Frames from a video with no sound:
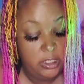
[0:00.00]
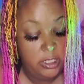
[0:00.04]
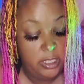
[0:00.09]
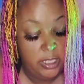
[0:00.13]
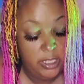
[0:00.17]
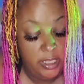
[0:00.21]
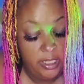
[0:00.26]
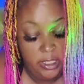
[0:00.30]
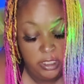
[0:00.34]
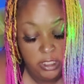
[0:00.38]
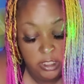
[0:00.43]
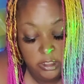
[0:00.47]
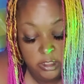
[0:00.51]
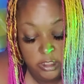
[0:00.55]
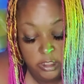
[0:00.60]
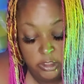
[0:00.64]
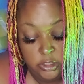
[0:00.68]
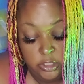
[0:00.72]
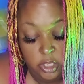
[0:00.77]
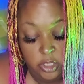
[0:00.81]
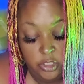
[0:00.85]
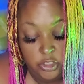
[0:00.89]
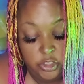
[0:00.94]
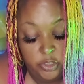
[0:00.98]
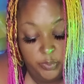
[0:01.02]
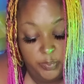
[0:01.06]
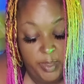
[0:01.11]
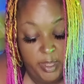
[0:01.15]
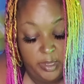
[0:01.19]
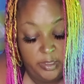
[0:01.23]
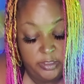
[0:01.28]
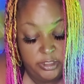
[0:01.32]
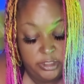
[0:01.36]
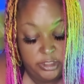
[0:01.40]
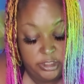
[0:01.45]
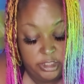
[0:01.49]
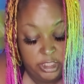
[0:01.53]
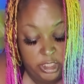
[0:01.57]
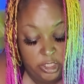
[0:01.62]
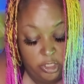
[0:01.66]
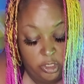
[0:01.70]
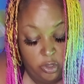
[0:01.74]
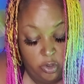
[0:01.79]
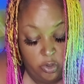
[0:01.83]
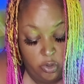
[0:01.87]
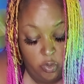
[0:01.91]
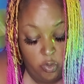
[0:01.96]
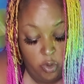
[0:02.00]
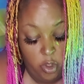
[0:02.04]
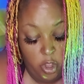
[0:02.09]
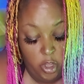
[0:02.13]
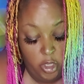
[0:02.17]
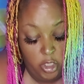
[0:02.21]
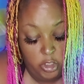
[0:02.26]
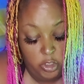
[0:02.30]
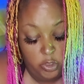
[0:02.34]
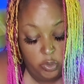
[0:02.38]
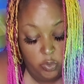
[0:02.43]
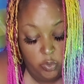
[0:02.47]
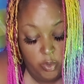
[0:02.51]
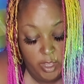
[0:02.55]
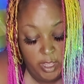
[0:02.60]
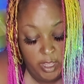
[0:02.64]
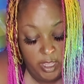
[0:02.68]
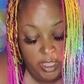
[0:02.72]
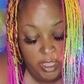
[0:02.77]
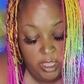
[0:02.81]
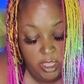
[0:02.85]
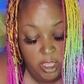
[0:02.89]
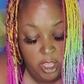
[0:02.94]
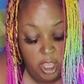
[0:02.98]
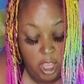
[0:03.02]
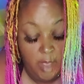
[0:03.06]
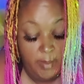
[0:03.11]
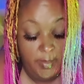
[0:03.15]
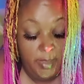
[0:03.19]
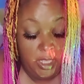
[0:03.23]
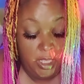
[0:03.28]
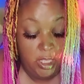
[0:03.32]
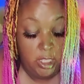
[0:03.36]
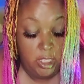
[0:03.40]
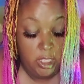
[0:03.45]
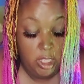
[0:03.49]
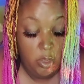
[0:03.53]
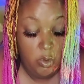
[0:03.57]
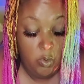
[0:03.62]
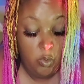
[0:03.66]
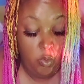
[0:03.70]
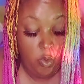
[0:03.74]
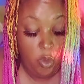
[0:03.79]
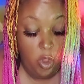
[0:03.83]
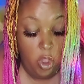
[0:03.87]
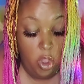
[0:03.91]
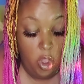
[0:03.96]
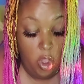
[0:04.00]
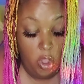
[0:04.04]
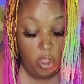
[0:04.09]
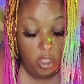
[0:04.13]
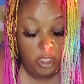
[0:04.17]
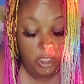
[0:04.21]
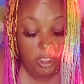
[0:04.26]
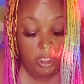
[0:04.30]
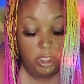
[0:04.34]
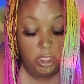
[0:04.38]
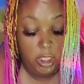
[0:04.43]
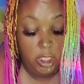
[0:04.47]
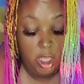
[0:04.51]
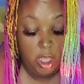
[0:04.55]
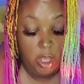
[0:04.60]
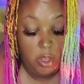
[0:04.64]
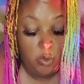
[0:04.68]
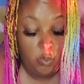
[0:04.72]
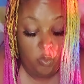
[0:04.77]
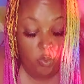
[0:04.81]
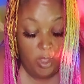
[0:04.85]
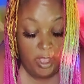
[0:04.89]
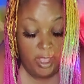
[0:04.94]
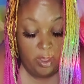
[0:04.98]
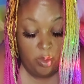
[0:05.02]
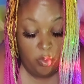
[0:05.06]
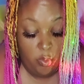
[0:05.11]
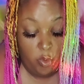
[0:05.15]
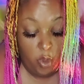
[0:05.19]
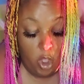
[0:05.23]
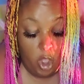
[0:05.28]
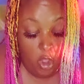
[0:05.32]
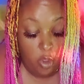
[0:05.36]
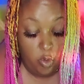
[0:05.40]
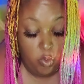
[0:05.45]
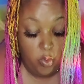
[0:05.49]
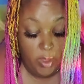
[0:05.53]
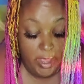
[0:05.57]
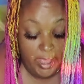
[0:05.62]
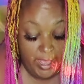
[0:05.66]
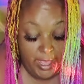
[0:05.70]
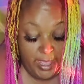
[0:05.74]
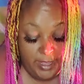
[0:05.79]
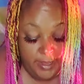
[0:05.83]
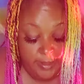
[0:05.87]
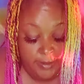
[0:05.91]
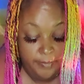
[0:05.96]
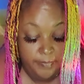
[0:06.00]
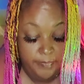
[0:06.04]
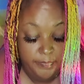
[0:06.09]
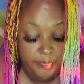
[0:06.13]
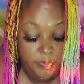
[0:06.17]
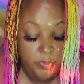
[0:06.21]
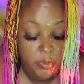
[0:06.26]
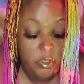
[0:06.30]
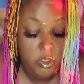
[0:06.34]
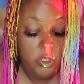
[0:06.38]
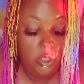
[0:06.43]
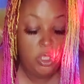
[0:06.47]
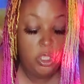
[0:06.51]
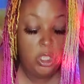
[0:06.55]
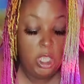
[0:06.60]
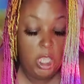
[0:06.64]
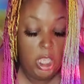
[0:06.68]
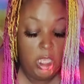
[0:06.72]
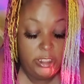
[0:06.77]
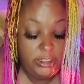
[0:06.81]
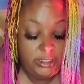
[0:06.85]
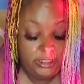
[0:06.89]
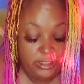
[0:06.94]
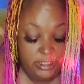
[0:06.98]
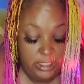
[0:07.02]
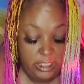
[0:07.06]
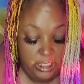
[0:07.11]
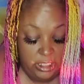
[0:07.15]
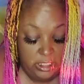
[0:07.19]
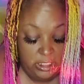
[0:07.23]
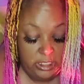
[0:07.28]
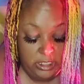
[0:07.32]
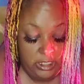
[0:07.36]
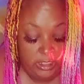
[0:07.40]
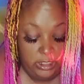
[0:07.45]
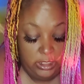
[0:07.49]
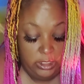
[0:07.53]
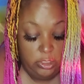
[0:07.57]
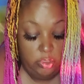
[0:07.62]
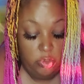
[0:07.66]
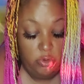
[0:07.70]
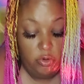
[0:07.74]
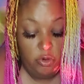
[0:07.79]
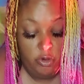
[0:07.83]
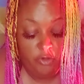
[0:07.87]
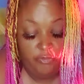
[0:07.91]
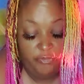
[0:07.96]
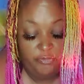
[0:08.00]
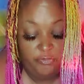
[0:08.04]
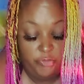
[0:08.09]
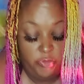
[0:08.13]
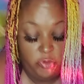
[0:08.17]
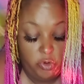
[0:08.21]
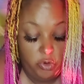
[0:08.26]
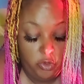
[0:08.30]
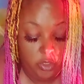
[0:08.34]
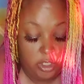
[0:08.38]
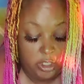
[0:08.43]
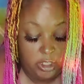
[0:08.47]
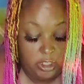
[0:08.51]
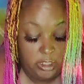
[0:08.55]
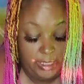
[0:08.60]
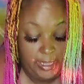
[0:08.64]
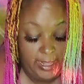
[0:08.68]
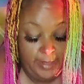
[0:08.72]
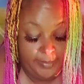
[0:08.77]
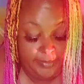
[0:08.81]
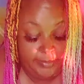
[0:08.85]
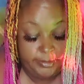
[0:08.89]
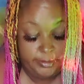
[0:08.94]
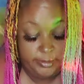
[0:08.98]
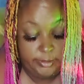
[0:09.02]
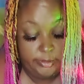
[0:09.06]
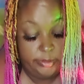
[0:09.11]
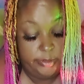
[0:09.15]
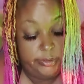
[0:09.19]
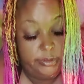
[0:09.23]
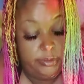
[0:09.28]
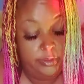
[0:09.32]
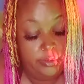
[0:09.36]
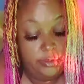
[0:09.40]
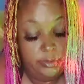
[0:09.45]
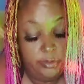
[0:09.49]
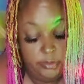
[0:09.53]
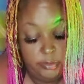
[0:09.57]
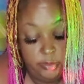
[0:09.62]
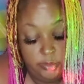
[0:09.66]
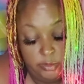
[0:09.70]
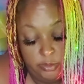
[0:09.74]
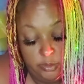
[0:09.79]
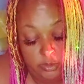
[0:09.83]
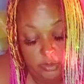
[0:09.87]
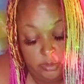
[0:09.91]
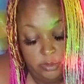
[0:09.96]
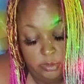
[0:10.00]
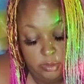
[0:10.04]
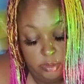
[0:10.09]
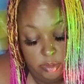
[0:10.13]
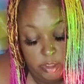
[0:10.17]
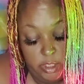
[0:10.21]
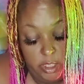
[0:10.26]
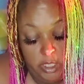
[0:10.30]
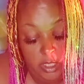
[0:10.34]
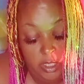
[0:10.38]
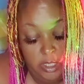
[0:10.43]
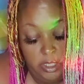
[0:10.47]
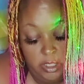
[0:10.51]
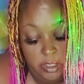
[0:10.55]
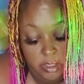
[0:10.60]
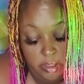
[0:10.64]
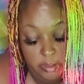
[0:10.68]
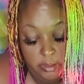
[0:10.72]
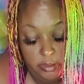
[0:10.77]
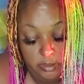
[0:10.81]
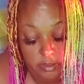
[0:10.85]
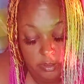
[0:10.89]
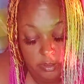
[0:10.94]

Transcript: Okay? It talks about a sinkhole, walking away. I mean, walking away, walkway, a ceiling, or a floor collapses. Okay?